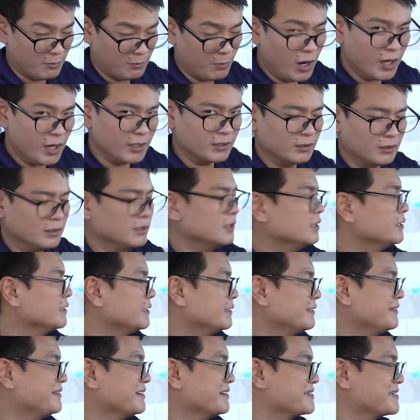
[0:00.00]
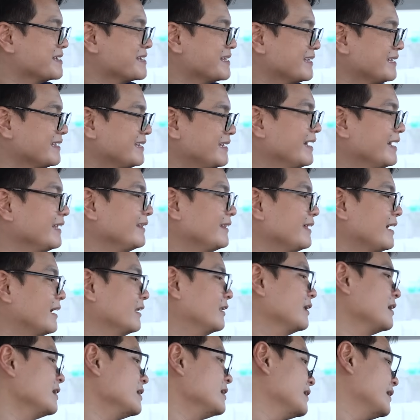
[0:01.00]
model doesn't get that.
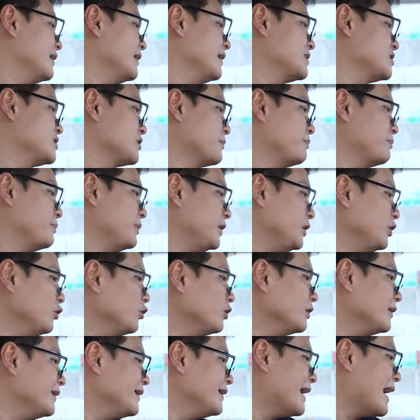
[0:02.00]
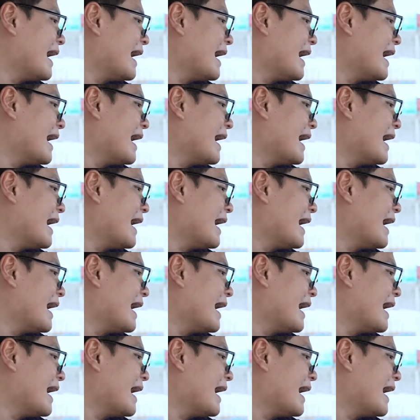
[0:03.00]
It's a purely